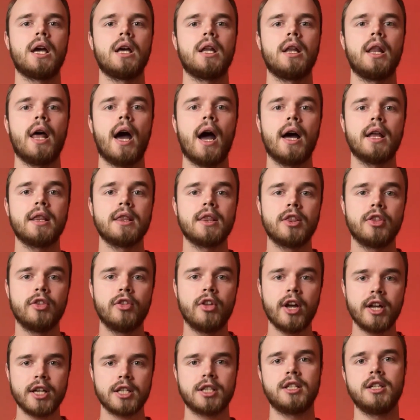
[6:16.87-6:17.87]
then
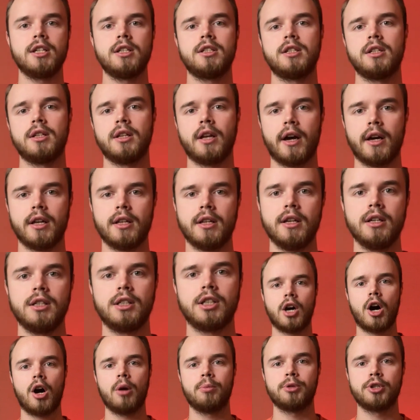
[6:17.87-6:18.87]
this is an ideal
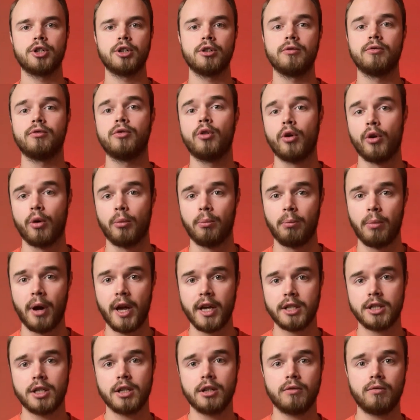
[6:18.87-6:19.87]
option for your
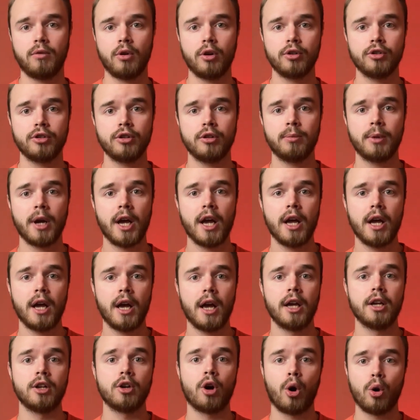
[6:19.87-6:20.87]
basic wardrobe
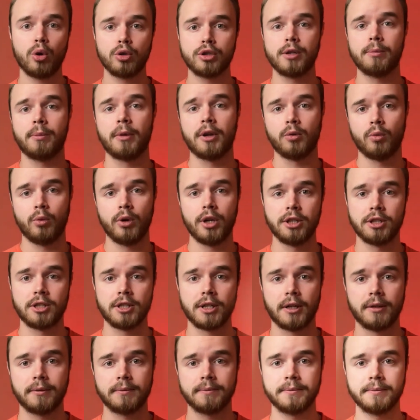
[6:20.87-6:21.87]
in autumn and
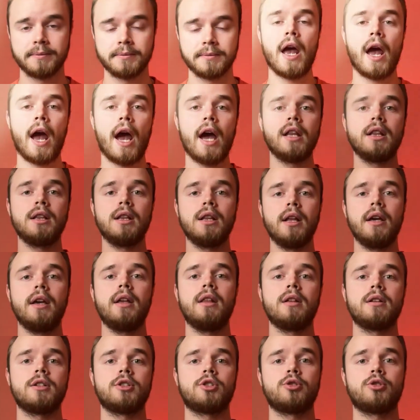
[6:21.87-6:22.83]
winter. And leather